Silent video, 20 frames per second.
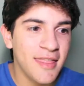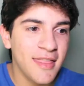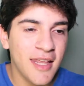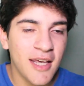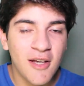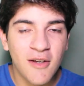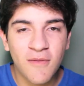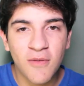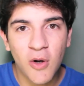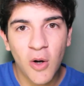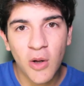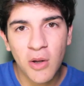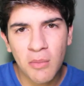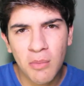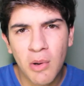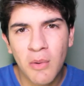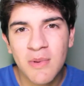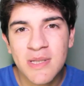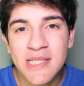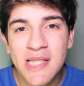Thank you for all the
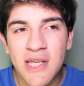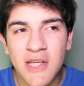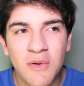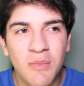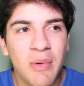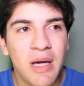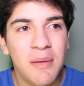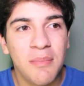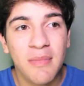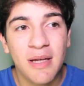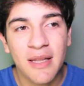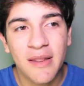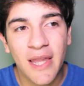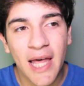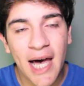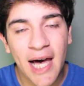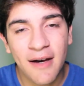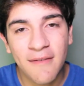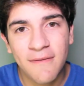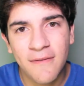moments that you made me
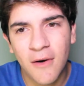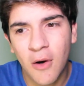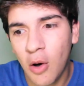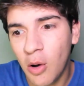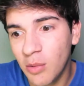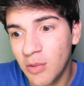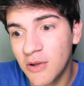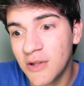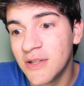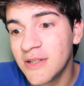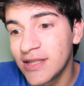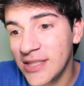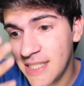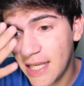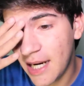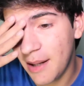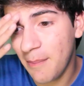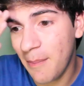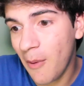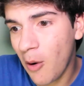laugh,
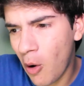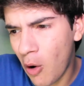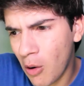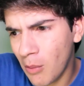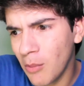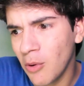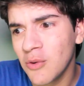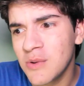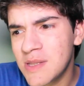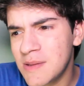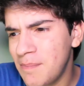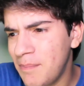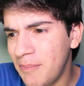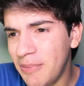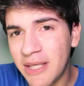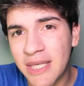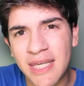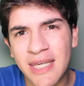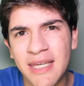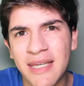that I almost
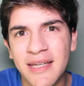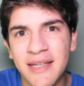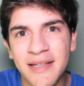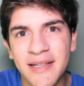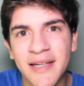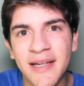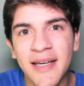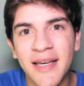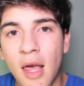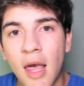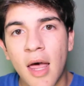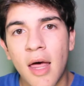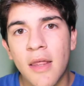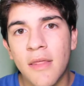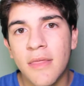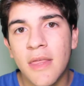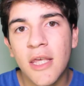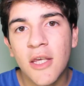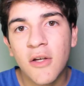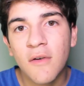peed.
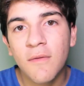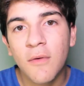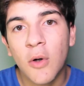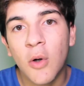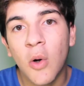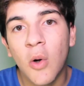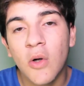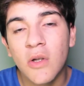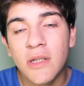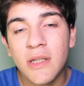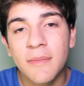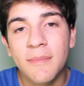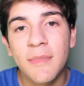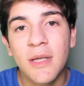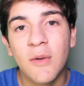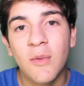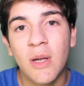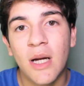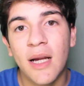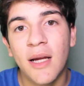Thank you for holding
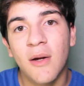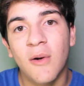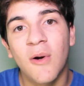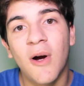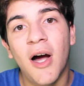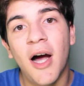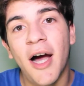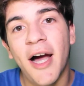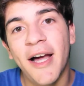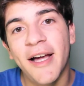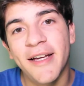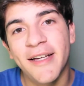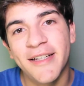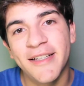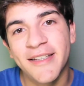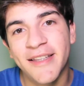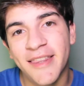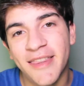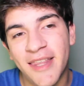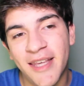me when I cry.
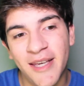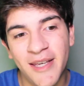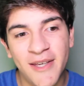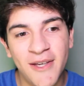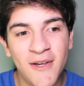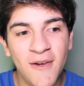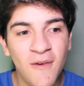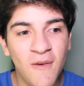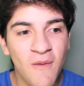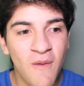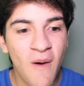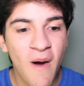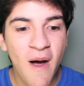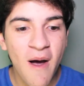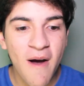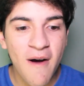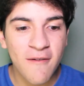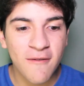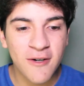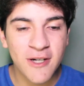Thank you
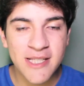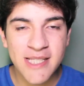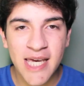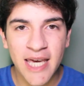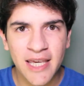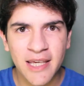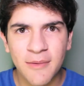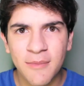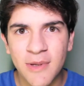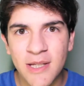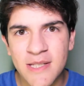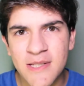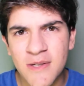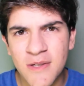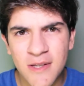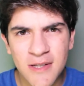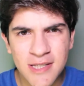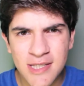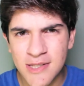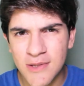for taking me
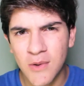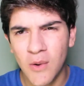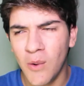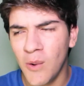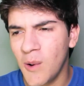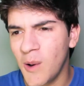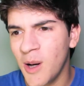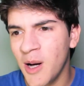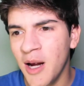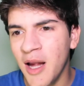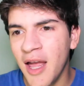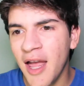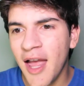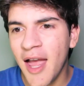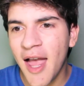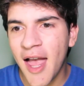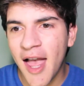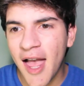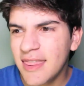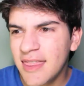to the store.
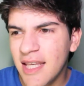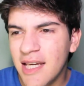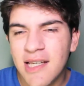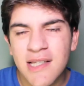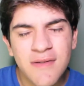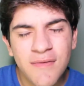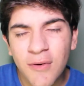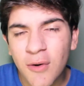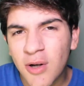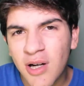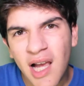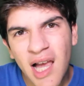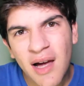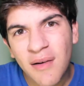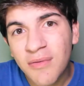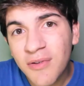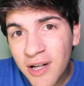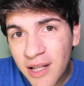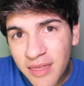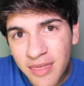Thanks for
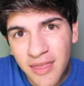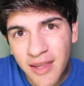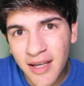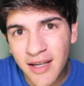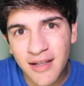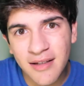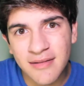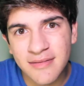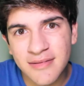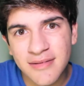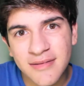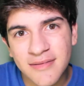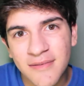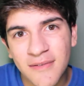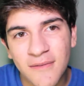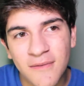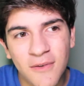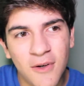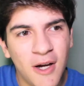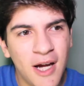everything.
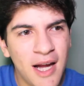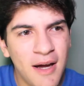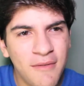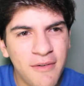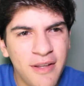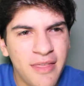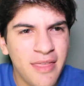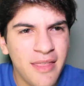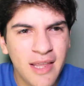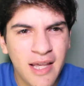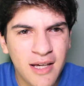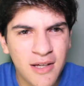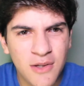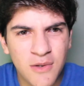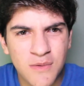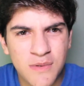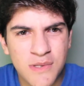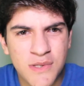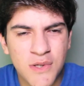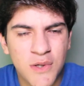For everything that
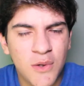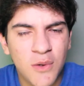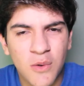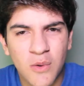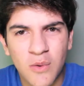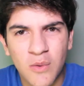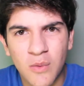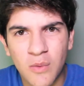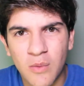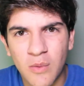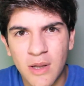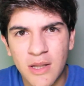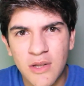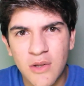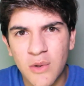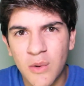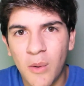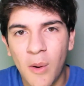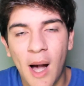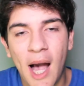you do
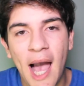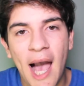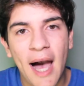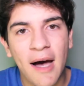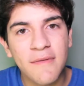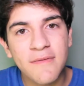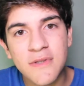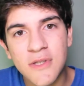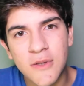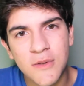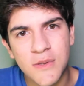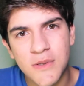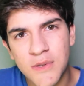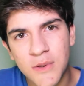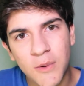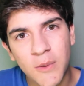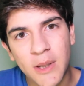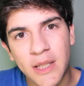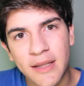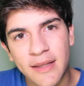when you don't have to
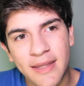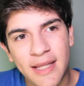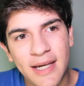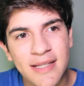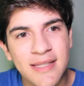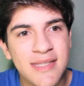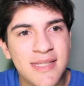do it,